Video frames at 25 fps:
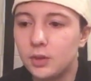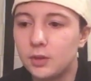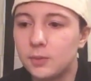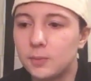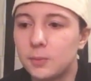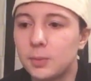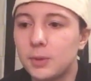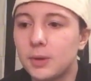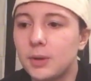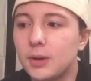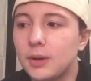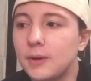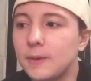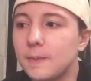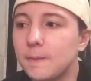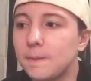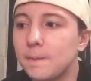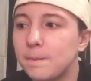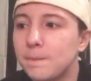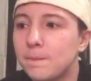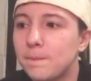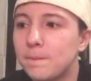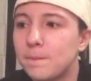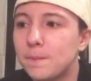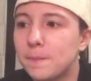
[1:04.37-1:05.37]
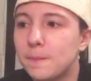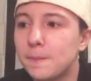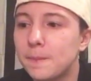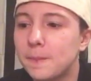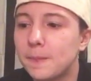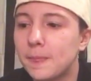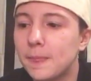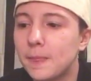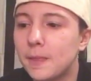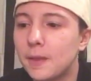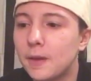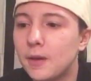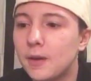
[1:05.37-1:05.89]
But
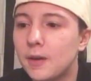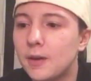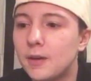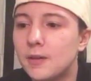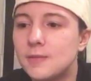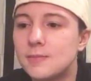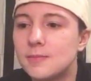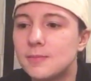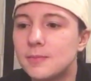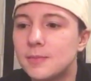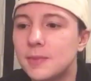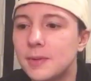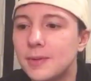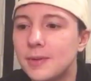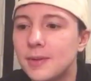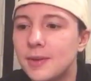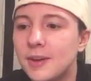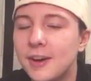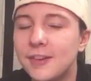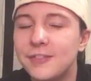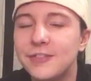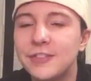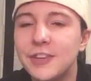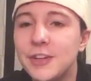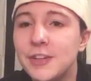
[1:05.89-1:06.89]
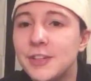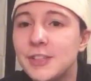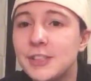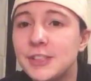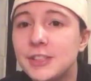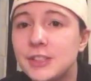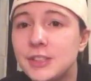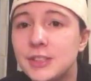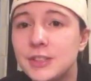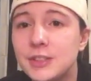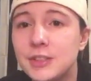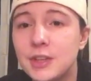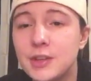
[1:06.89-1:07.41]
Um, I've noticed
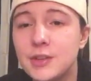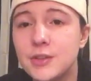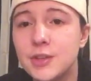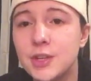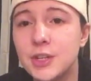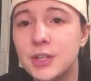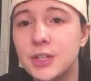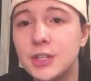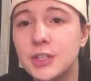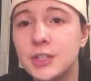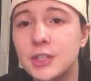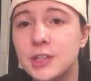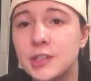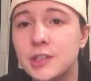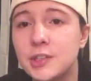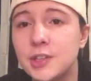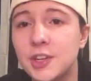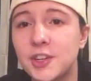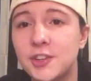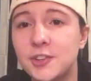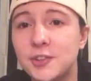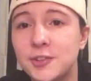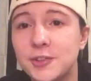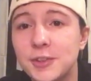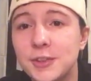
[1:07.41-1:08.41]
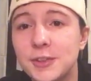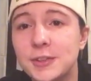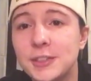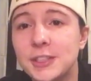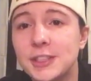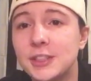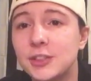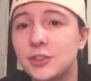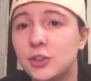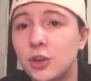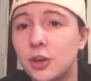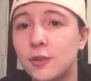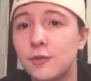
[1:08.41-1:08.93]
since I started testosterone
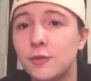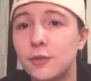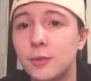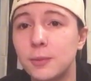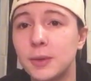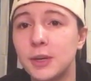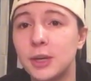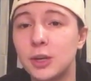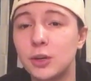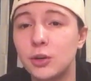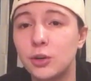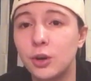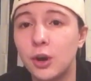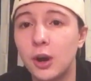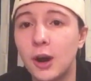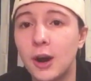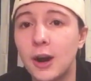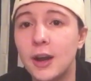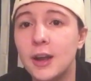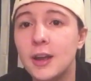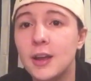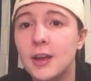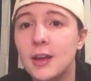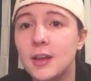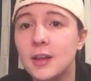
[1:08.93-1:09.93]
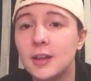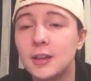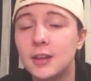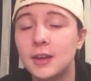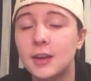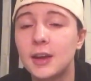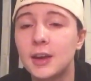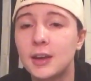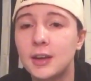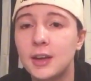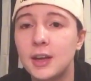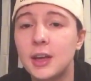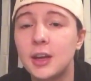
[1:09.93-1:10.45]
that it's hard for me to cry. Like,
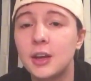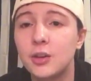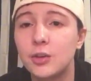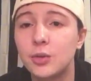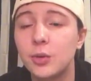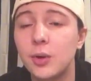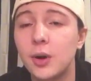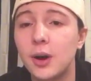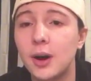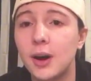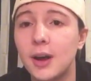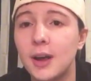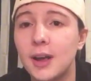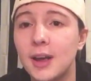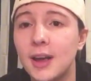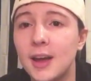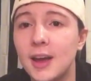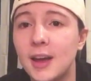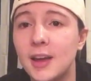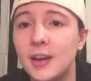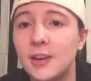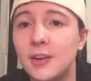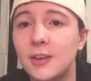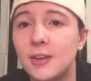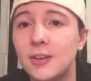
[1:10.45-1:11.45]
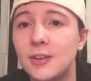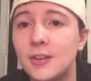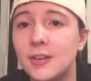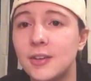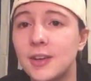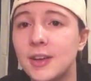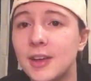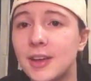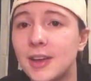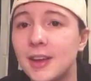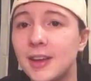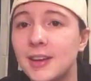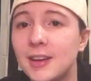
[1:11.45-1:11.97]
I can't cry at all,
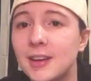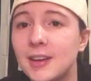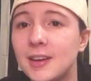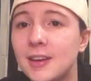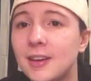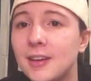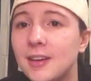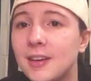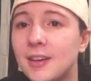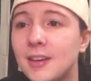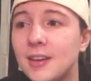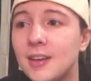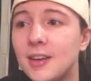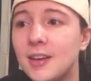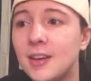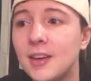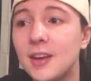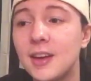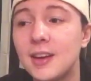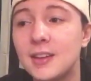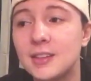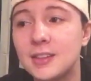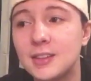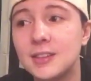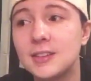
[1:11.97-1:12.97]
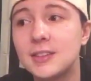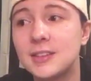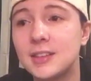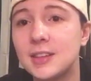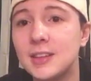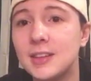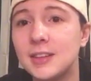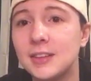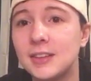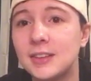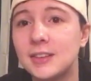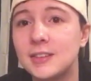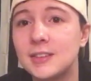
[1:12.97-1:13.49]
and it's
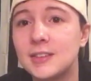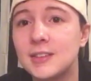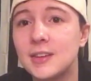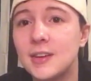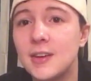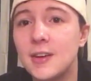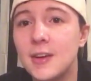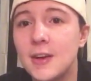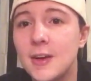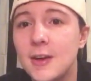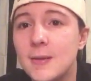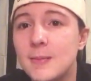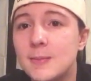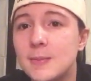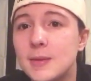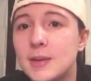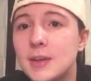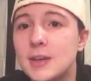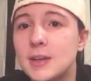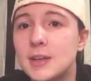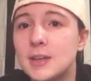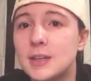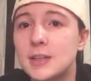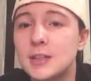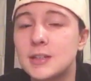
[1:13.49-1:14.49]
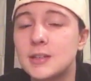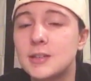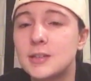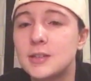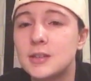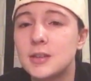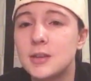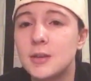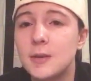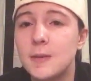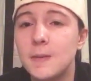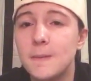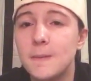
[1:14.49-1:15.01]
intense because